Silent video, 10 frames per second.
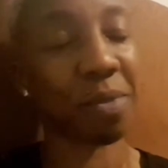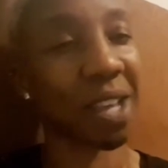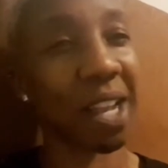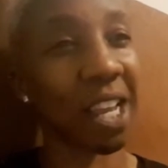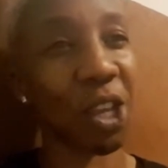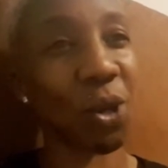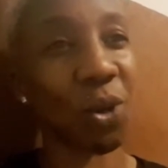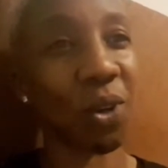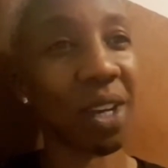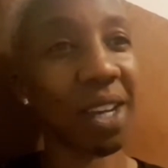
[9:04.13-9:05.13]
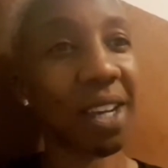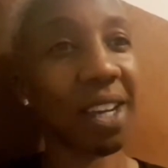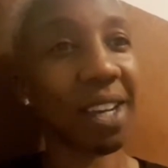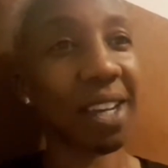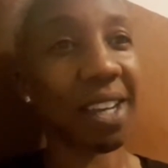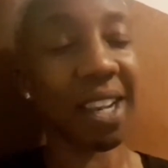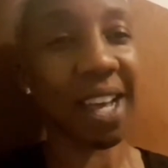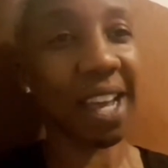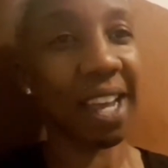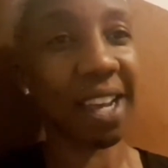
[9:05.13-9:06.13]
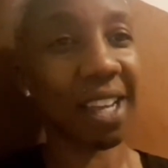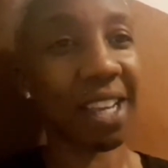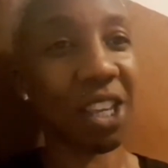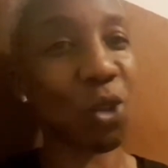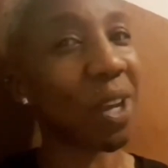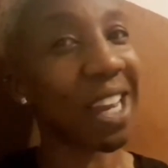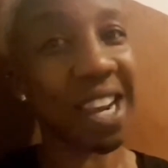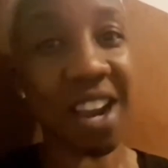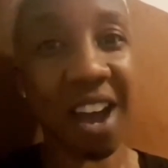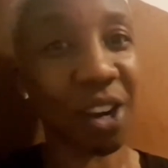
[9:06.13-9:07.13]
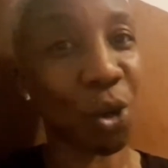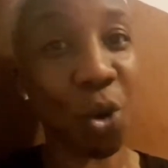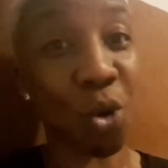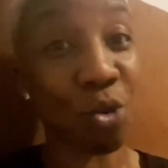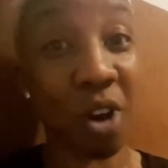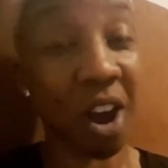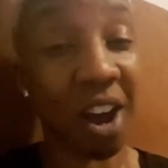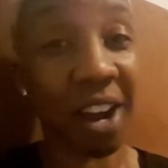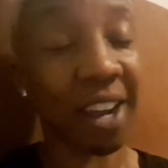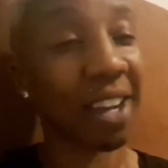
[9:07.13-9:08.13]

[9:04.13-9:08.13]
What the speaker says: I'm telling you, like, you cannot go wrong.